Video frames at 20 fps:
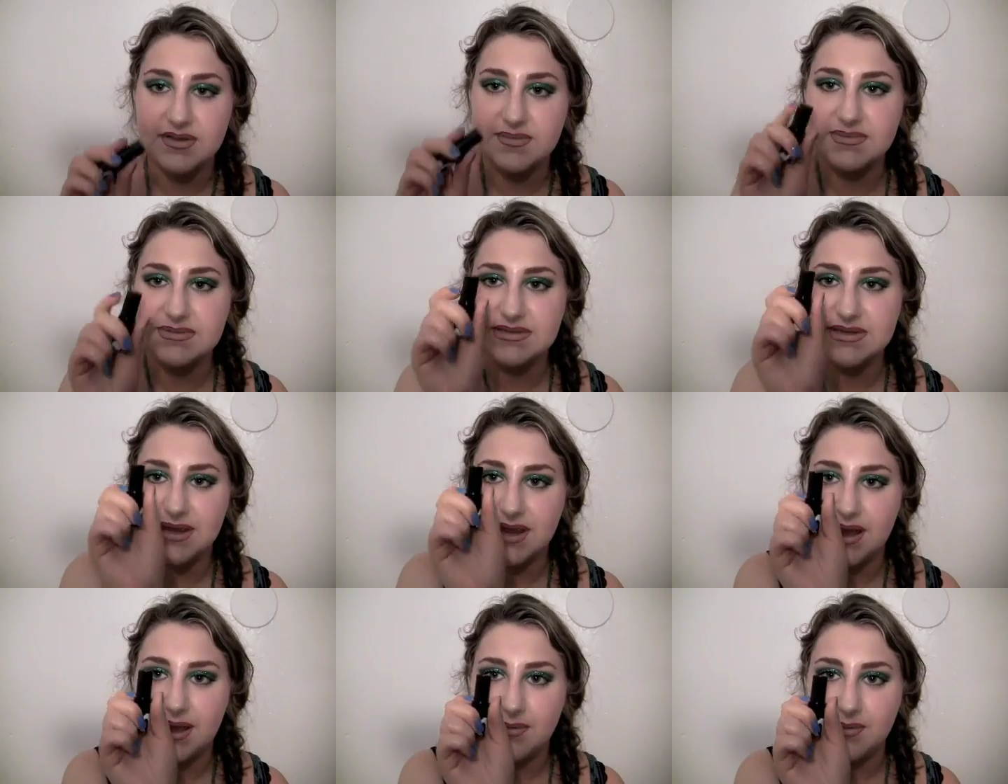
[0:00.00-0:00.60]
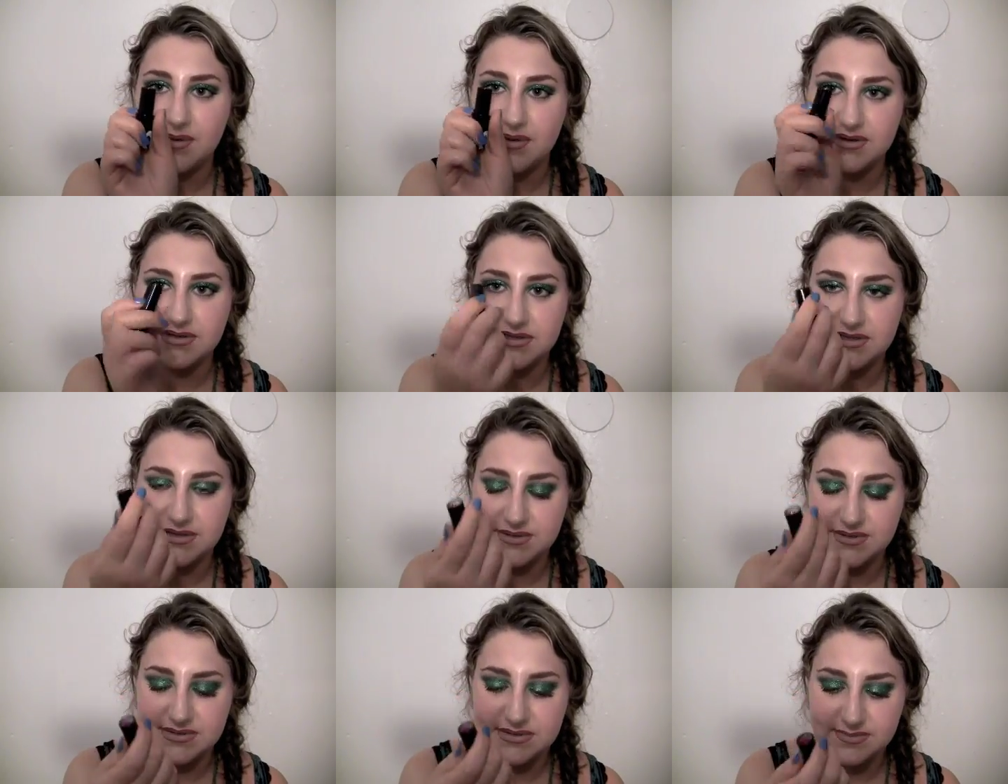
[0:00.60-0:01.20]
the lipstick, I'm going
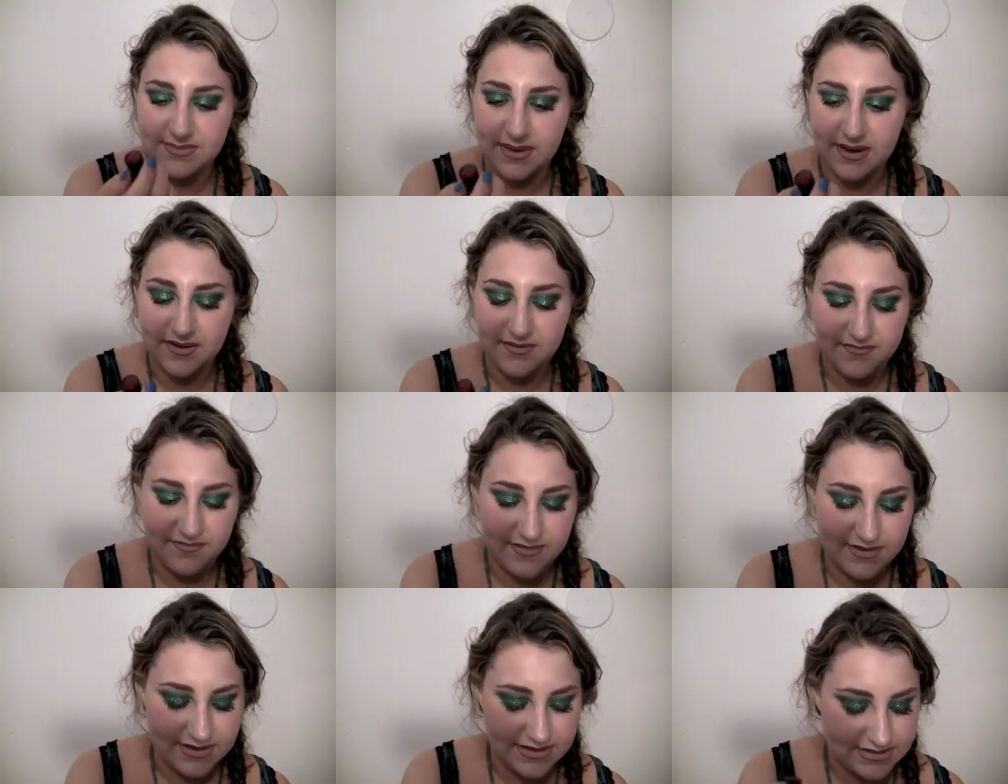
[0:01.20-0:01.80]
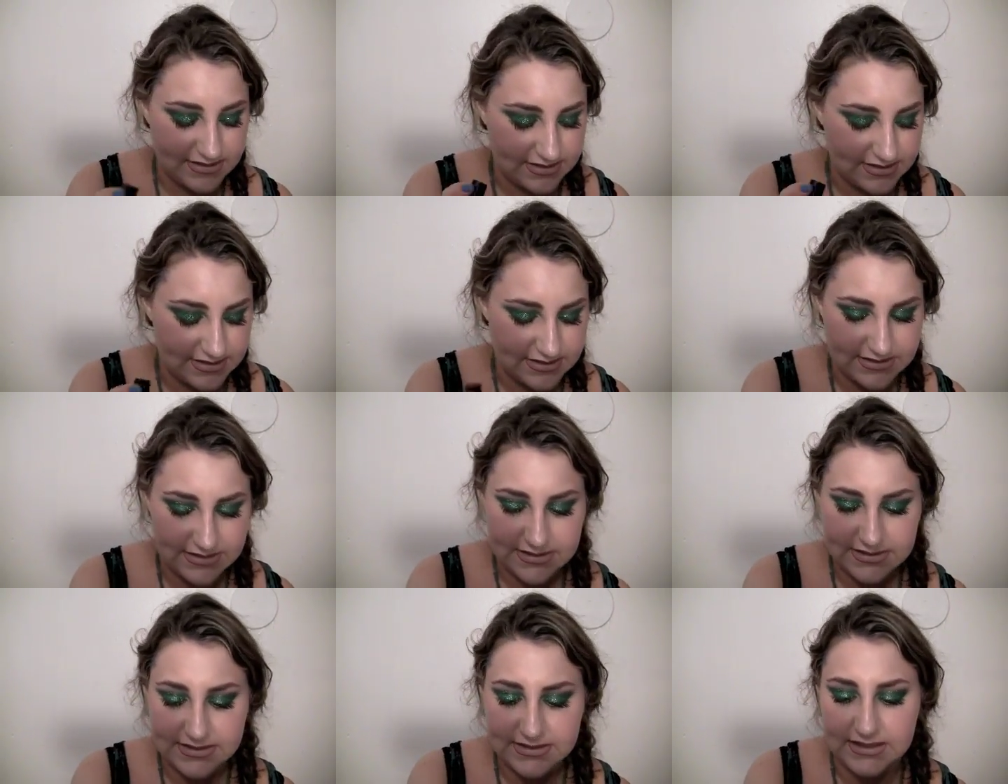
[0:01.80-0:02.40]
to use Benefit.
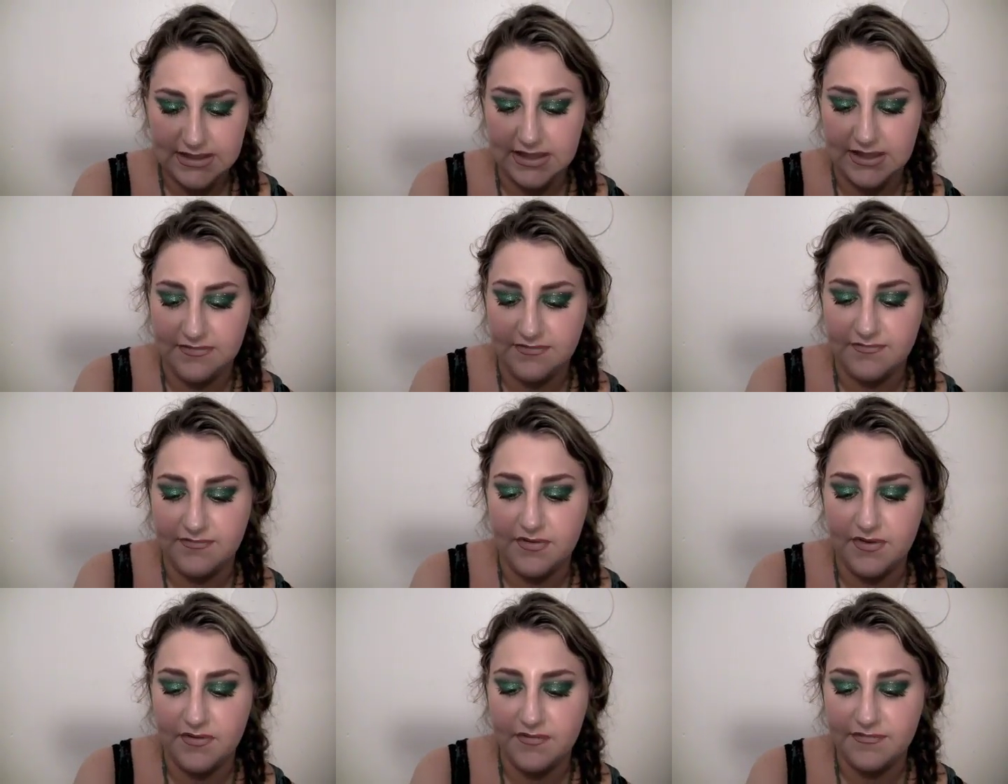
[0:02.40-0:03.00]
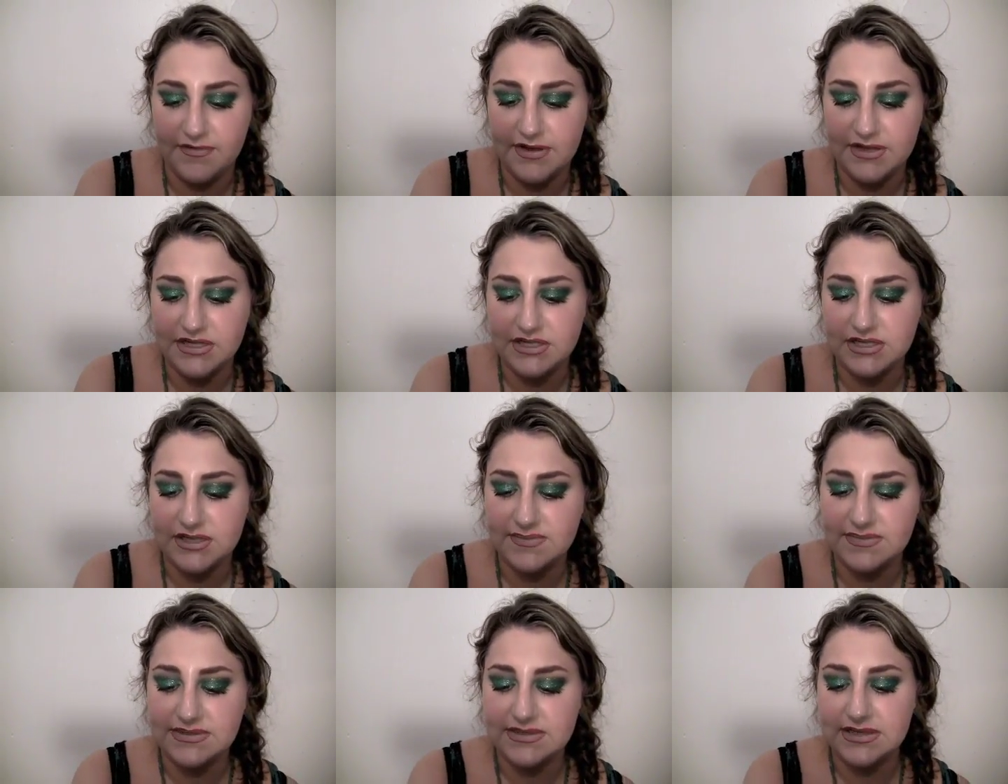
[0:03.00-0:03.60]
This is the full
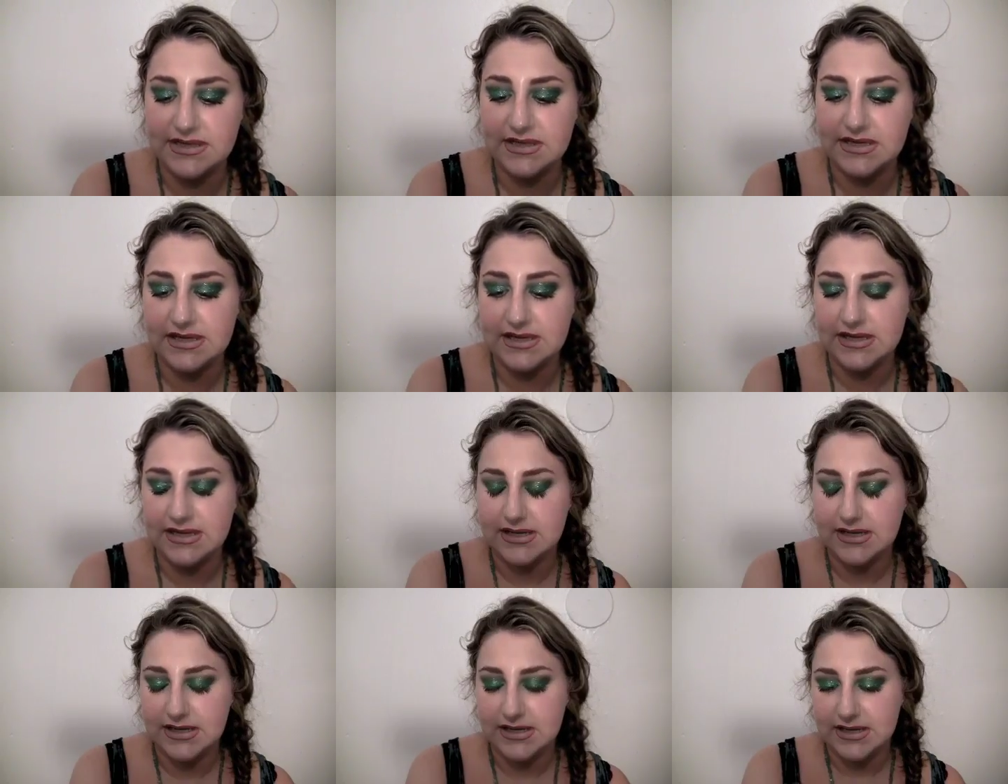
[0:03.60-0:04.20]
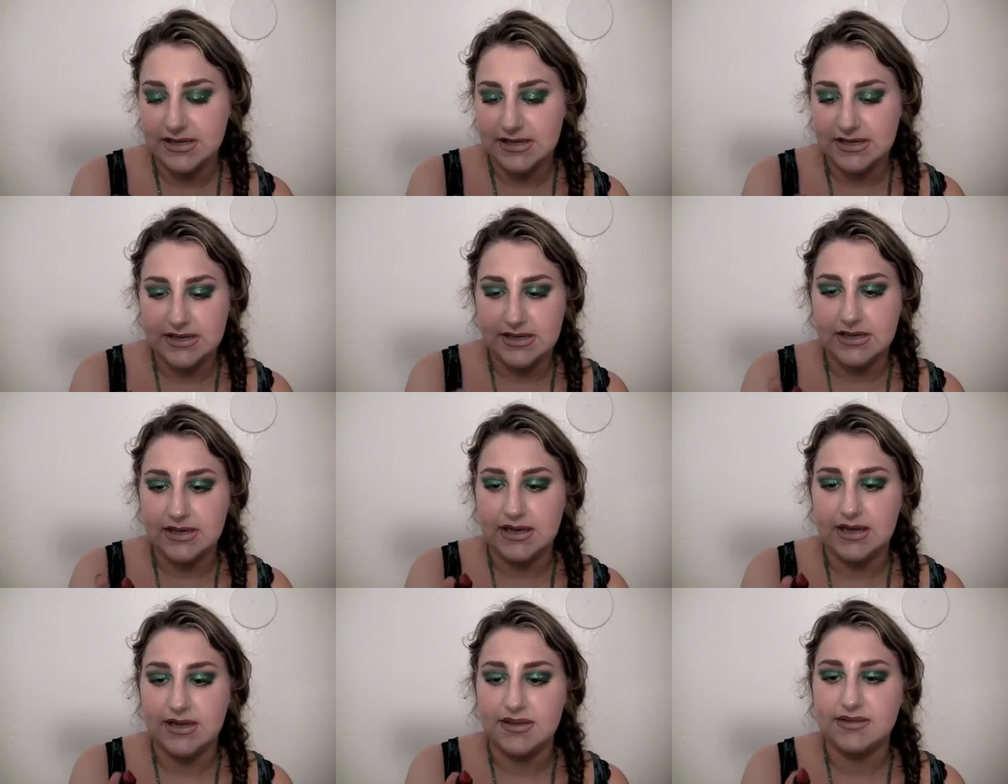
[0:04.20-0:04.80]
finish lipstick,
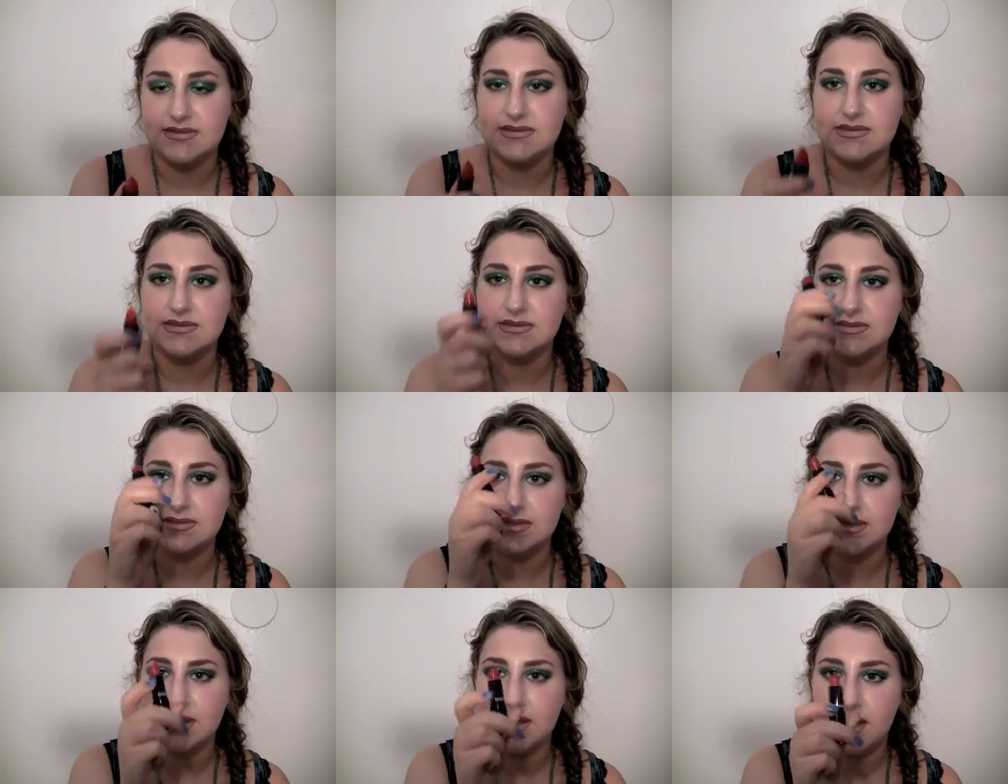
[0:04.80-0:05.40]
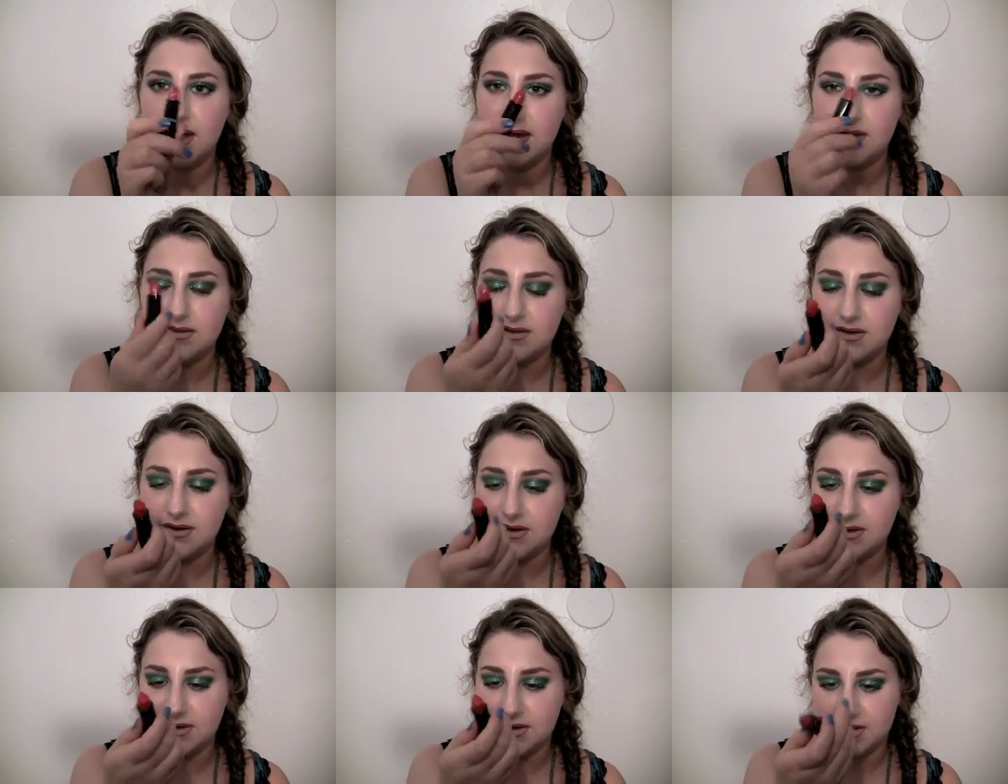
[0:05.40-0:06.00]
and this is the
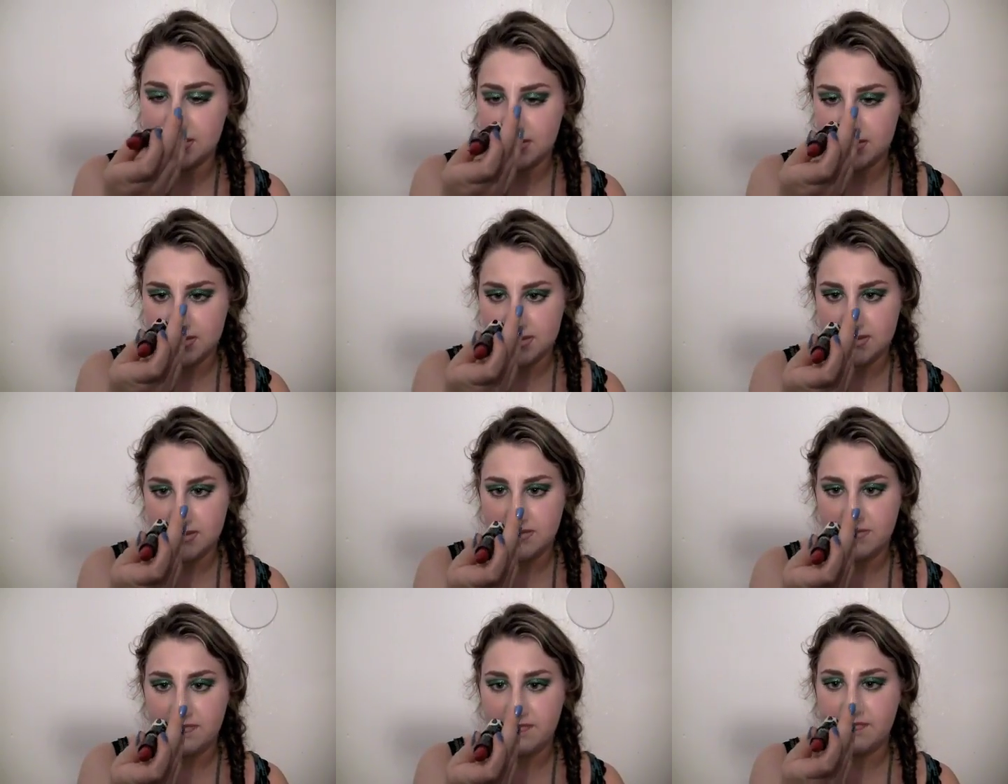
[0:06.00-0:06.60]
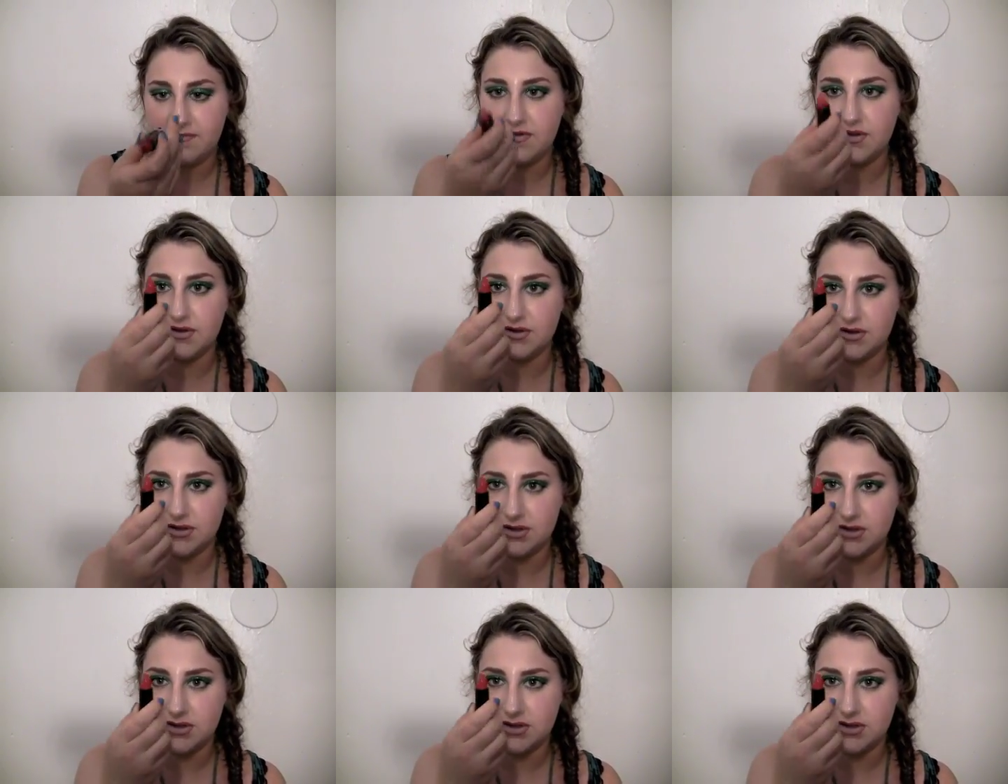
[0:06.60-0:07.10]
color Flirt